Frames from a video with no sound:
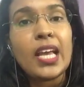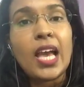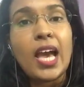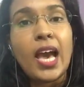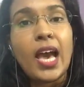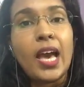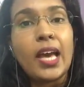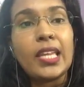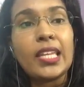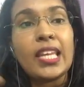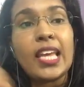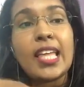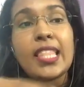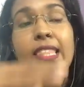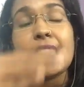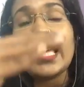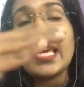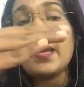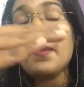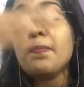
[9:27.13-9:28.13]
and
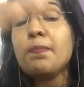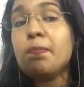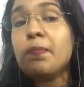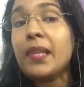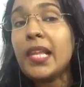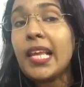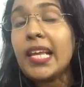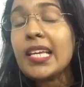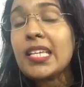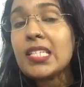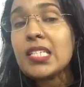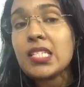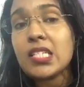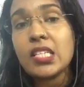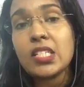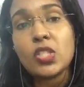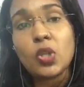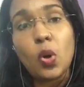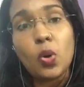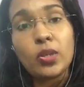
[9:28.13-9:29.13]
they placed
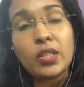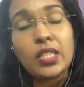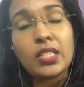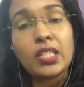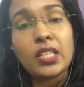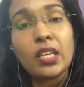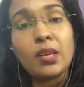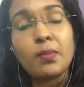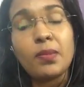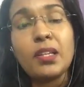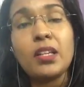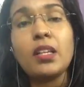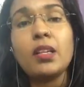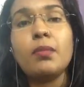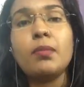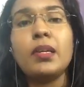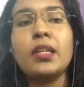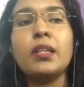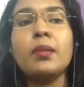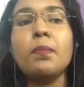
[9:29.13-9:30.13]
it on the table.
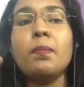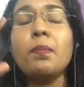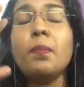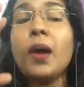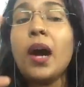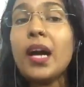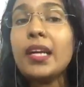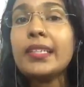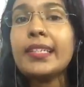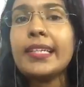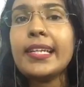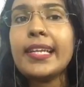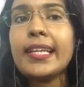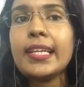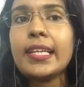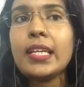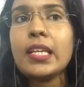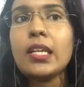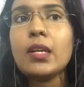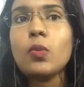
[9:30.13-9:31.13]
When
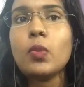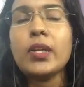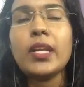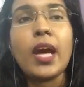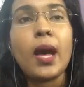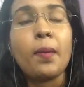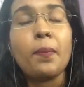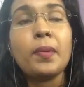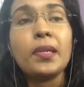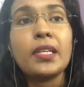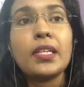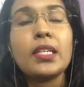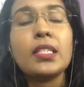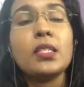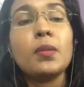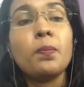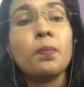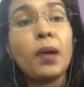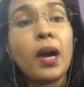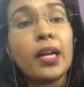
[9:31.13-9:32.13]
what happened is
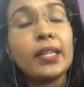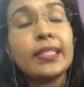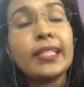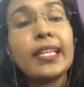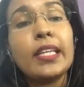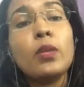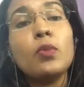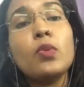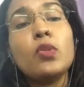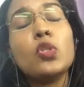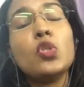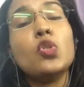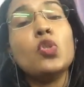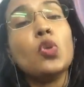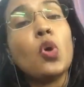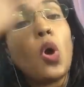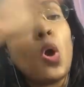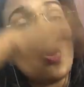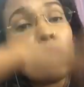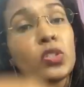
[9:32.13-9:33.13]
Bartley was
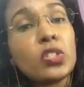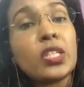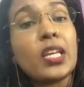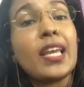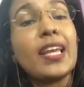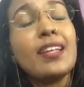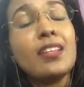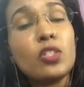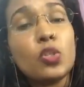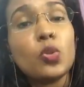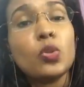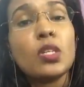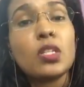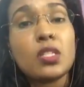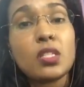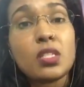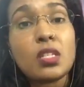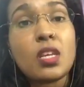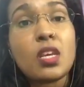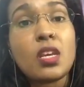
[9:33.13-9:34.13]
knocked into the
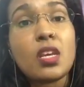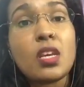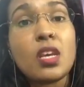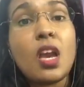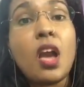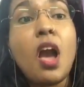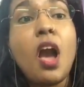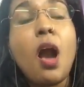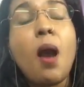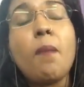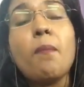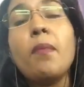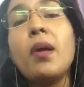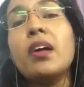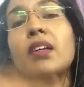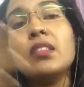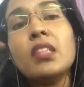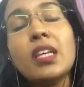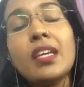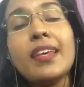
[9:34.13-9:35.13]
sea by
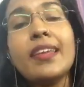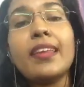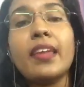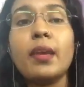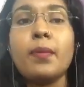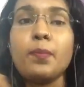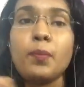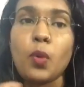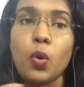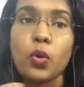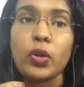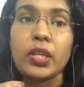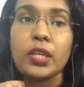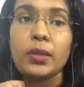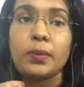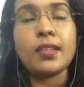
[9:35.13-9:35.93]
the grey pony.